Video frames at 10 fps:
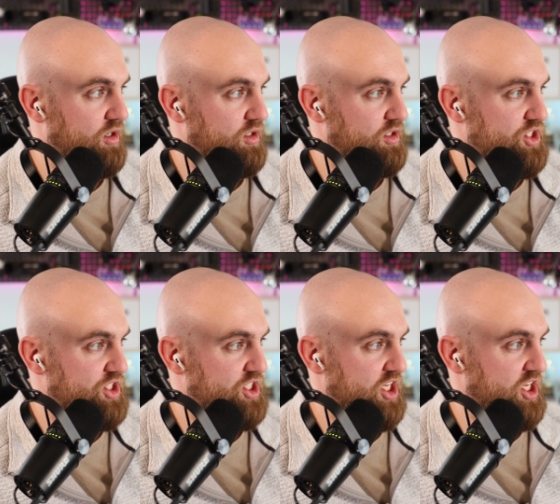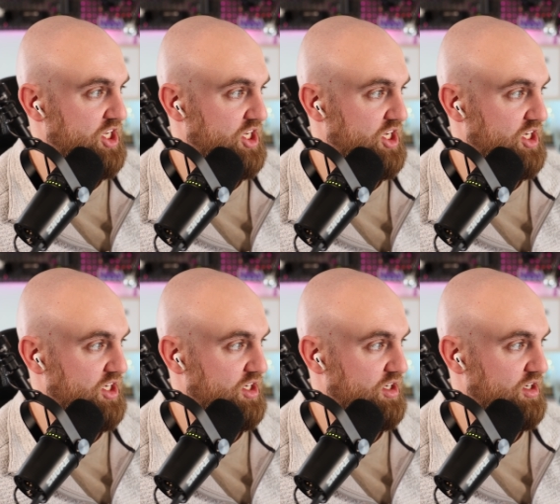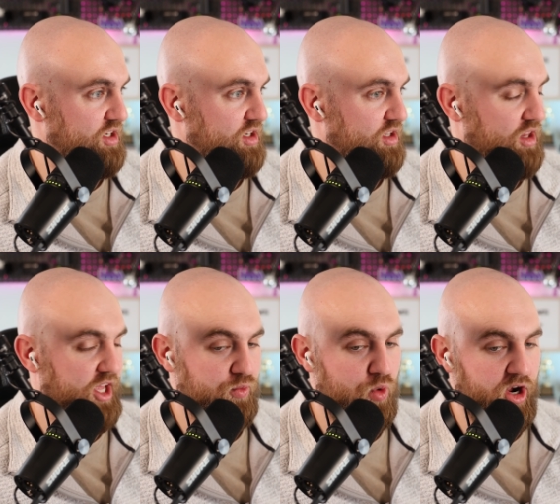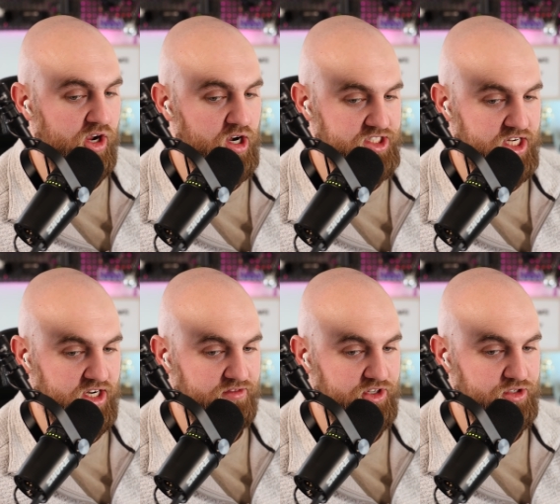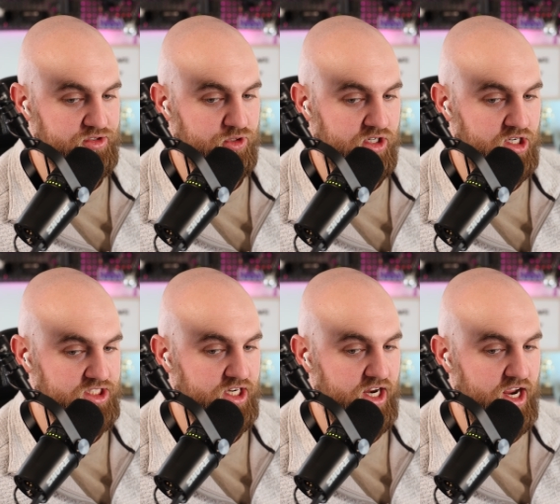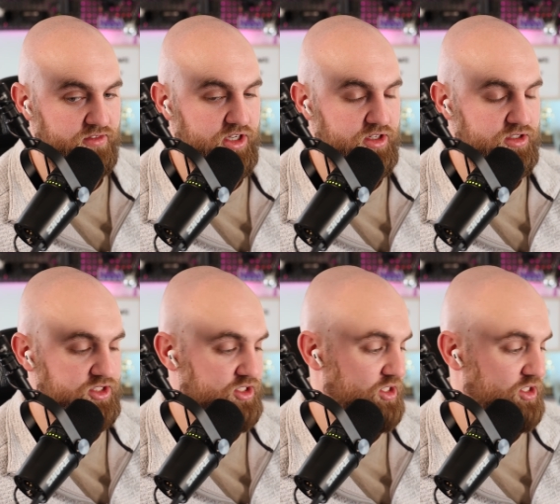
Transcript: see like what content I've used, what content I haven't used.